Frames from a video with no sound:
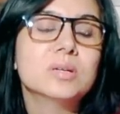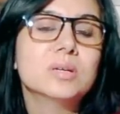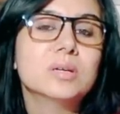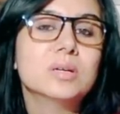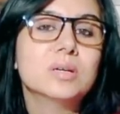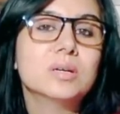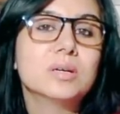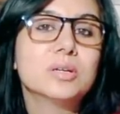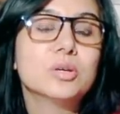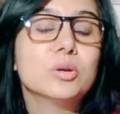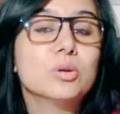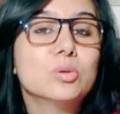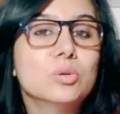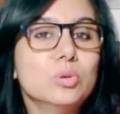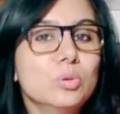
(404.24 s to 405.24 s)

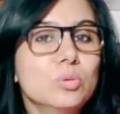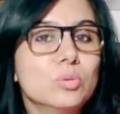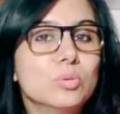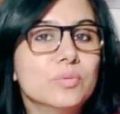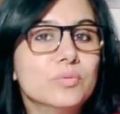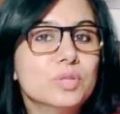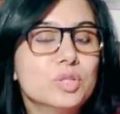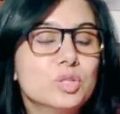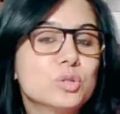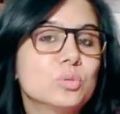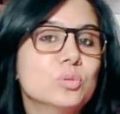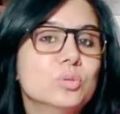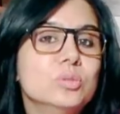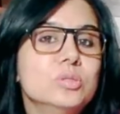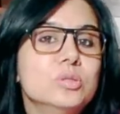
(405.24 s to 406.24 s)
your guru, which
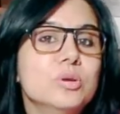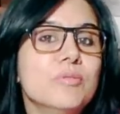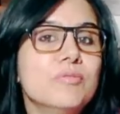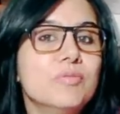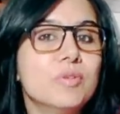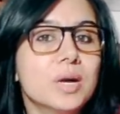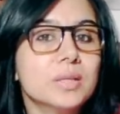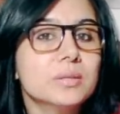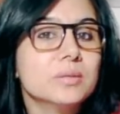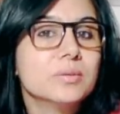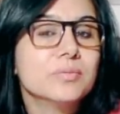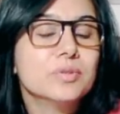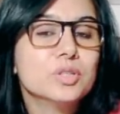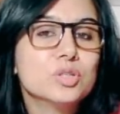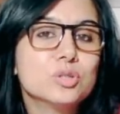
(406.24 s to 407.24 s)
shows your father,
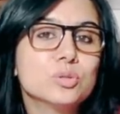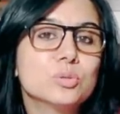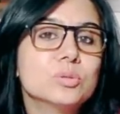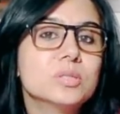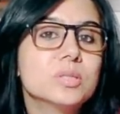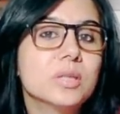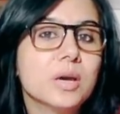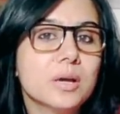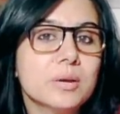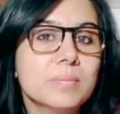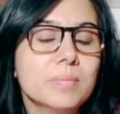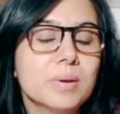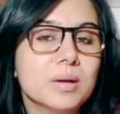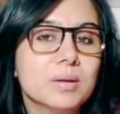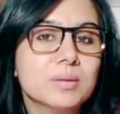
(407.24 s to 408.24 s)
which shows
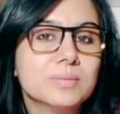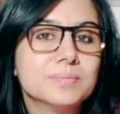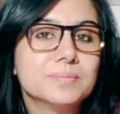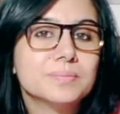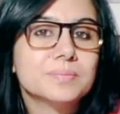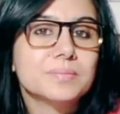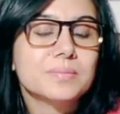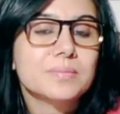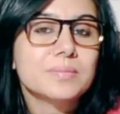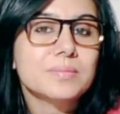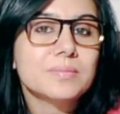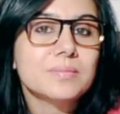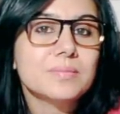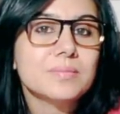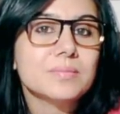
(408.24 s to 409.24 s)
dharma,
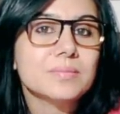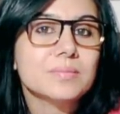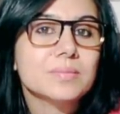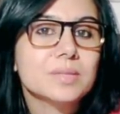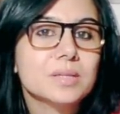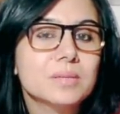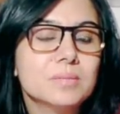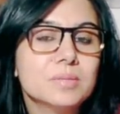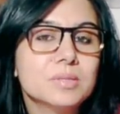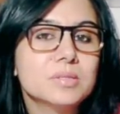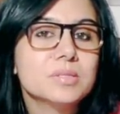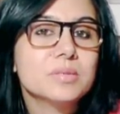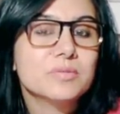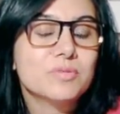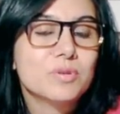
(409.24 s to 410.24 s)

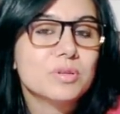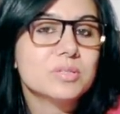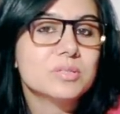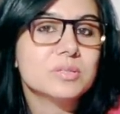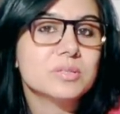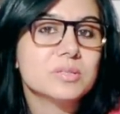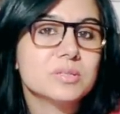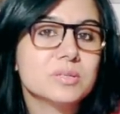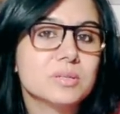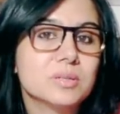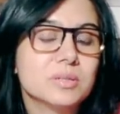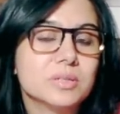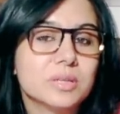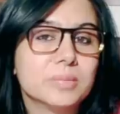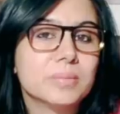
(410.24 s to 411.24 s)
because it falls in this
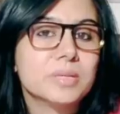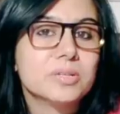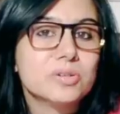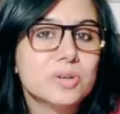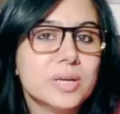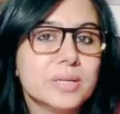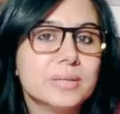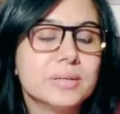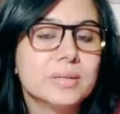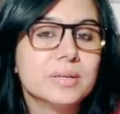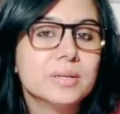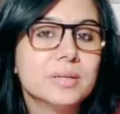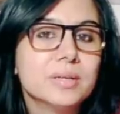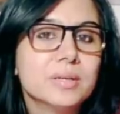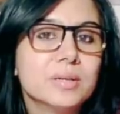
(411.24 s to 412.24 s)
dharma trine,
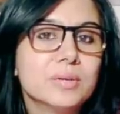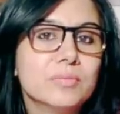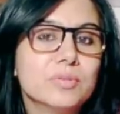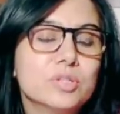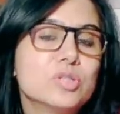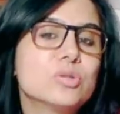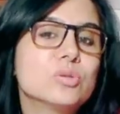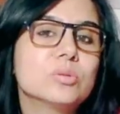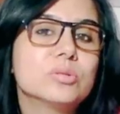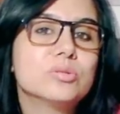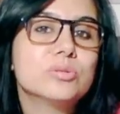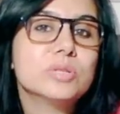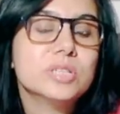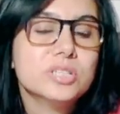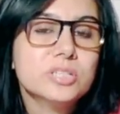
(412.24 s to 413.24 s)
which shows
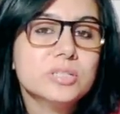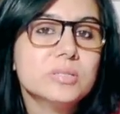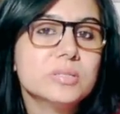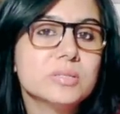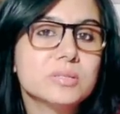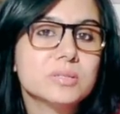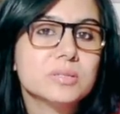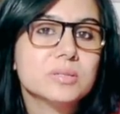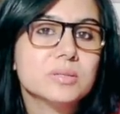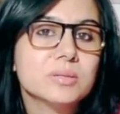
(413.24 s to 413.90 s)
traditions.